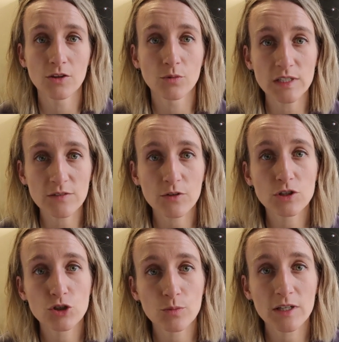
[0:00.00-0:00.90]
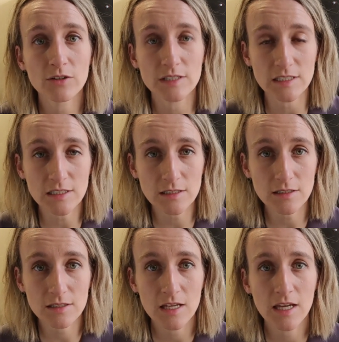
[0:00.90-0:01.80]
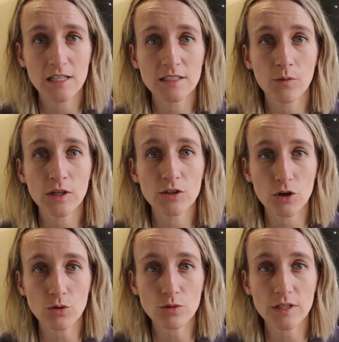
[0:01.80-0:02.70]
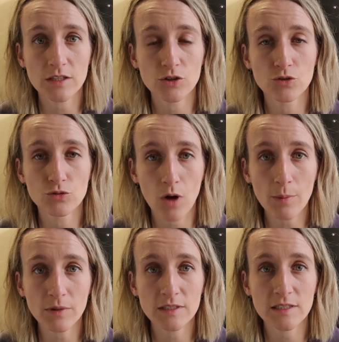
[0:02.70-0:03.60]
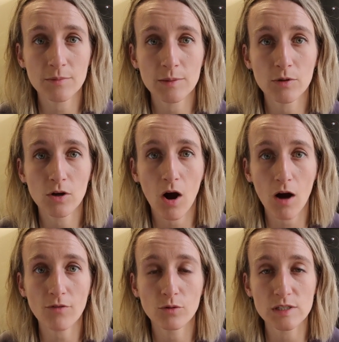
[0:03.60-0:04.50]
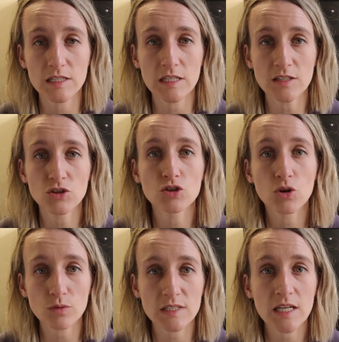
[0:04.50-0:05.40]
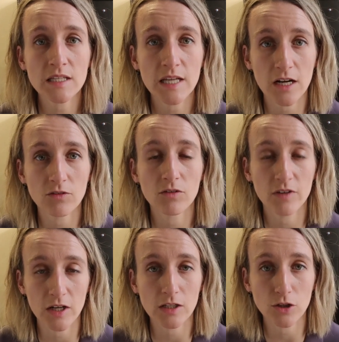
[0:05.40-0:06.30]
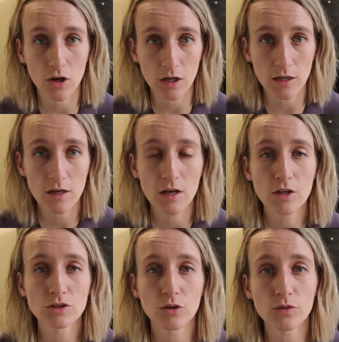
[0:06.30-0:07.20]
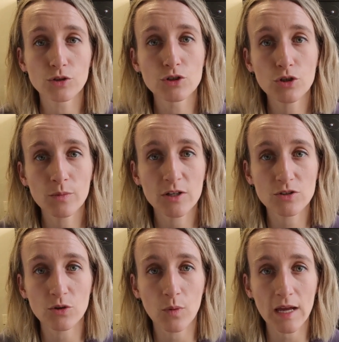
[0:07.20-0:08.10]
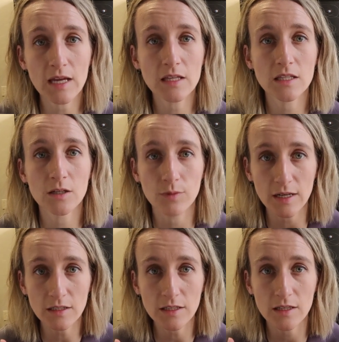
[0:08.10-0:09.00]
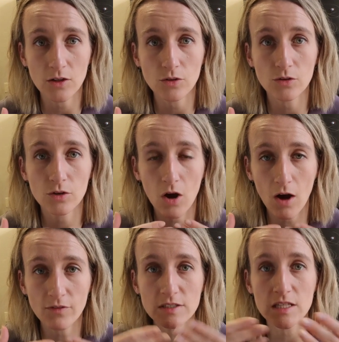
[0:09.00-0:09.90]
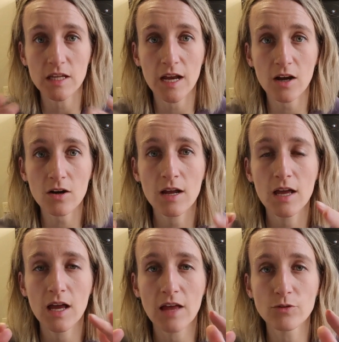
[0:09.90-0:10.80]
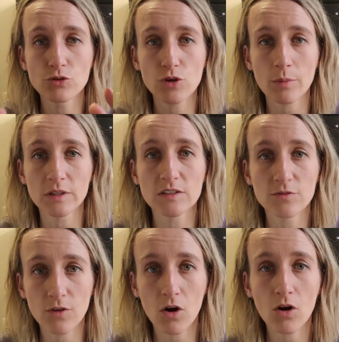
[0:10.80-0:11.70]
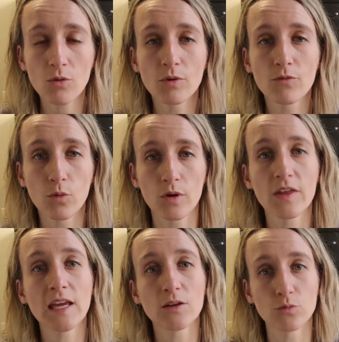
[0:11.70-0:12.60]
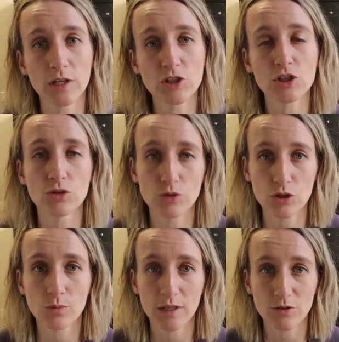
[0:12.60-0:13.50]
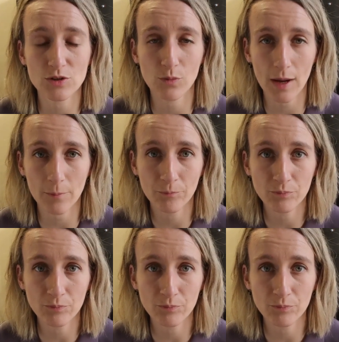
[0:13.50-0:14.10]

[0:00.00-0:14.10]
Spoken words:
The reason for the 2-meter distance is that we know that the droplets that people cough or sneeze don't stay in the air for very long. So if you're 2 meters away, theoretically they'll cough into the air and those droplets fall before they can reach you 2 meters away.